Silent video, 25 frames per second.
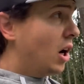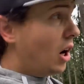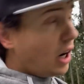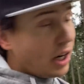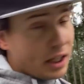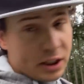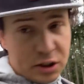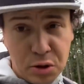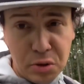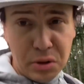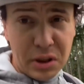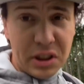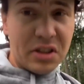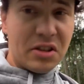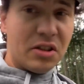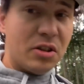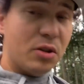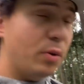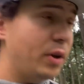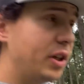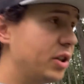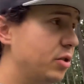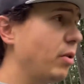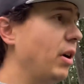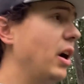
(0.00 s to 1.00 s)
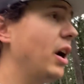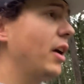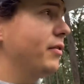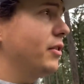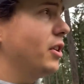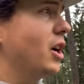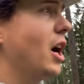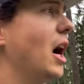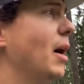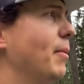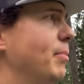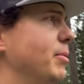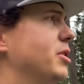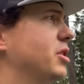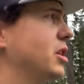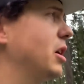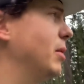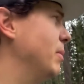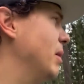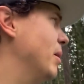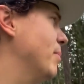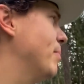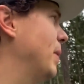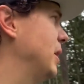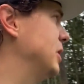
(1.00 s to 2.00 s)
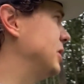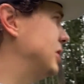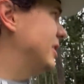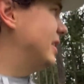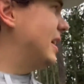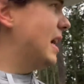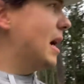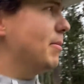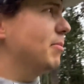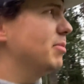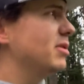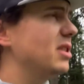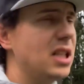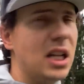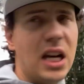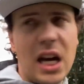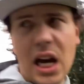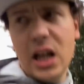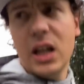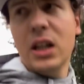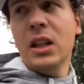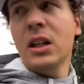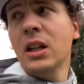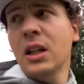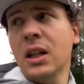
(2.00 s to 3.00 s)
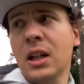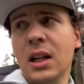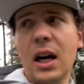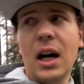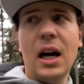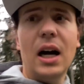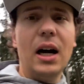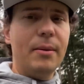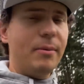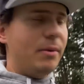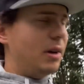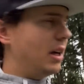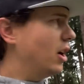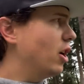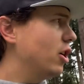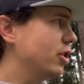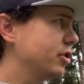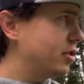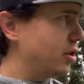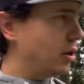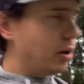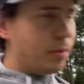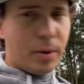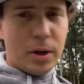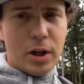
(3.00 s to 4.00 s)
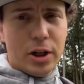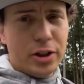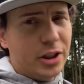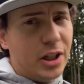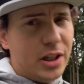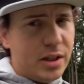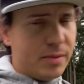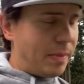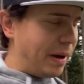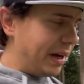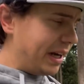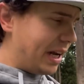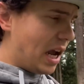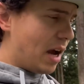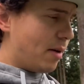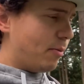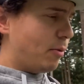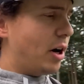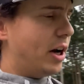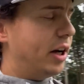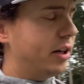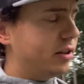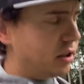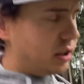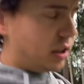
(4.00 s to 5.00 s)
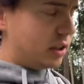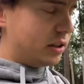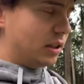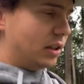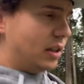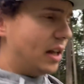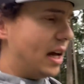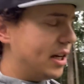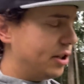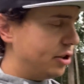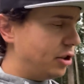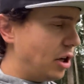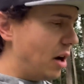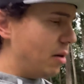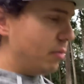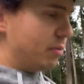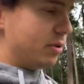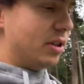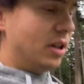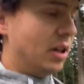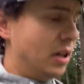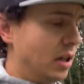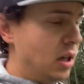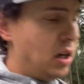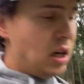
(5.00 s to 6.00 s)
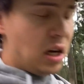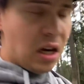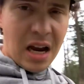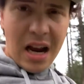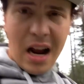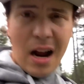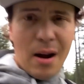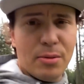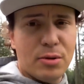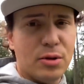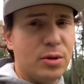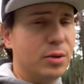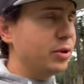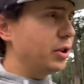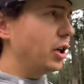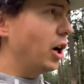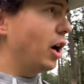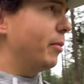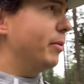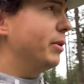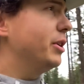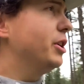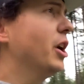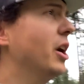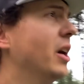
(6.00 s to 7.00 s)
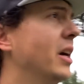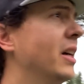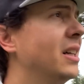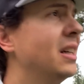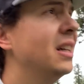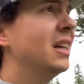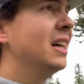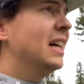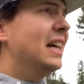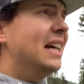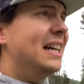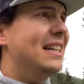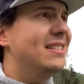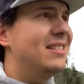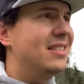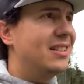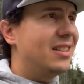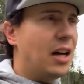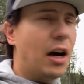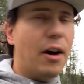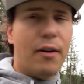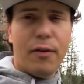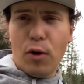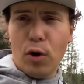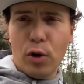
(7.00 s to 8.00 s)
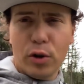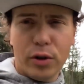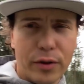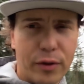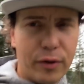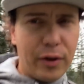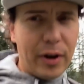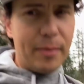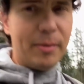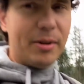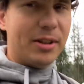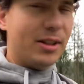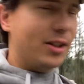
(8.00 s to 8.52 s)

All right, two decent swings right off the hop. There's gonna be a bunch of temps today. And also, I apologize, my camera angle on the last shot was absolute garbage. It's a tough hole to frame because